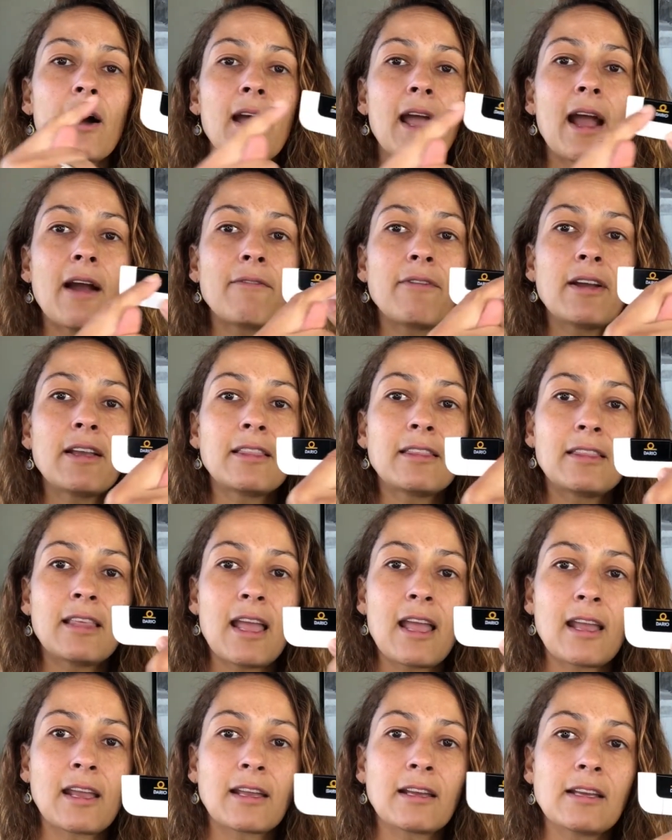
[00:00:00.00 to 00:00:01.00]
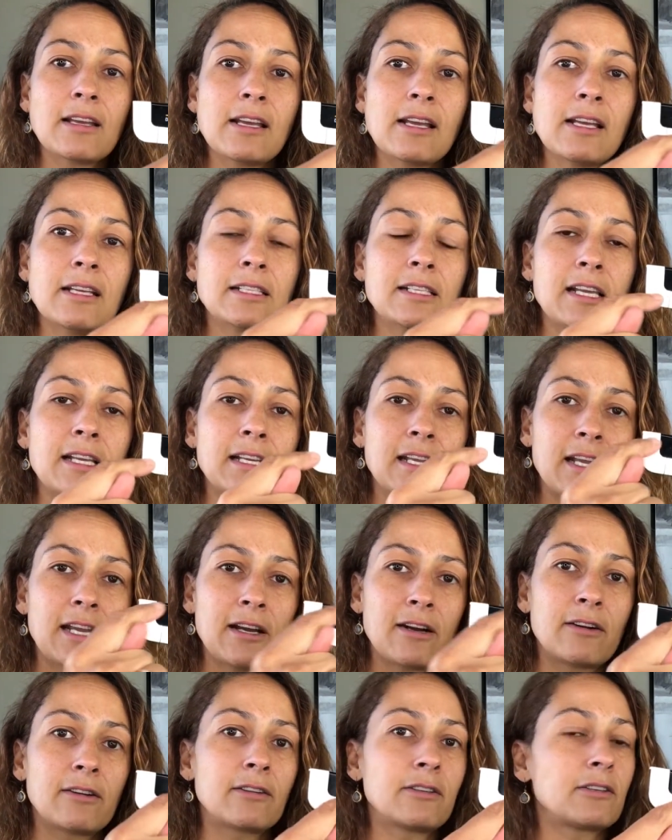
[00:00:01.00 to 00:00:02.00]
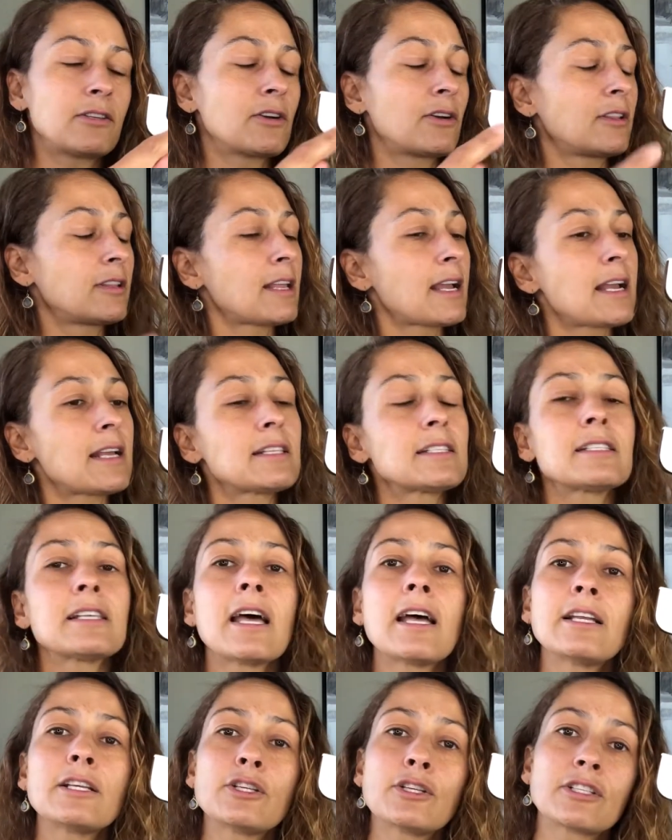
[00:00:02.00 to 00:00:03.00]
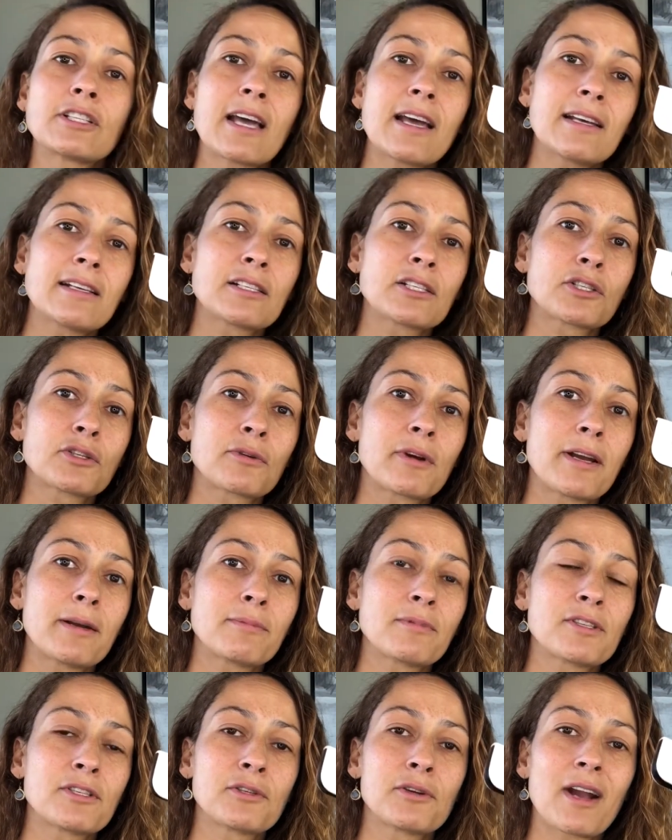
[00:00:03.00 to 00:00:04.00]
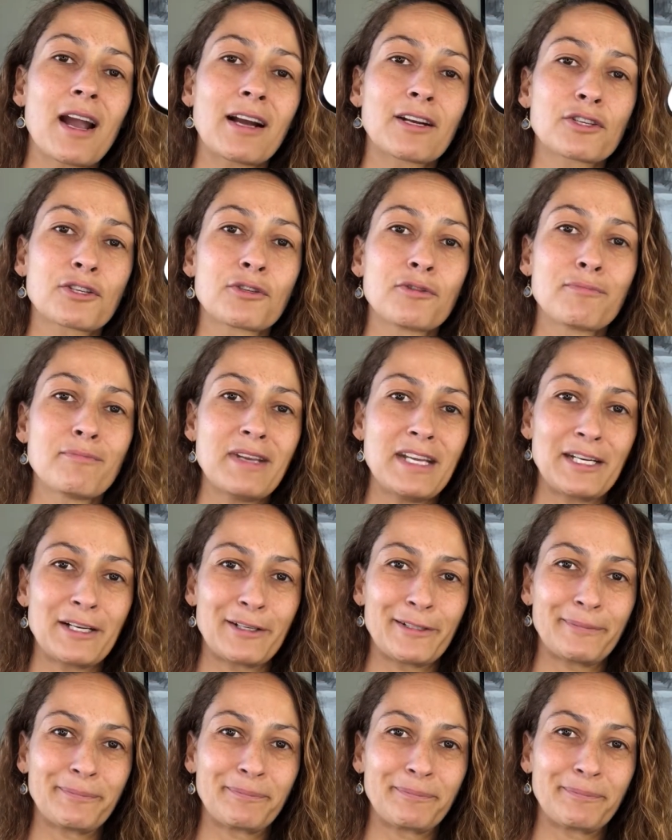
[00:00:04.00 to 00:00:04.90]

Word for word: Everything is in here. Your Lancet, your test strips, your actual meter.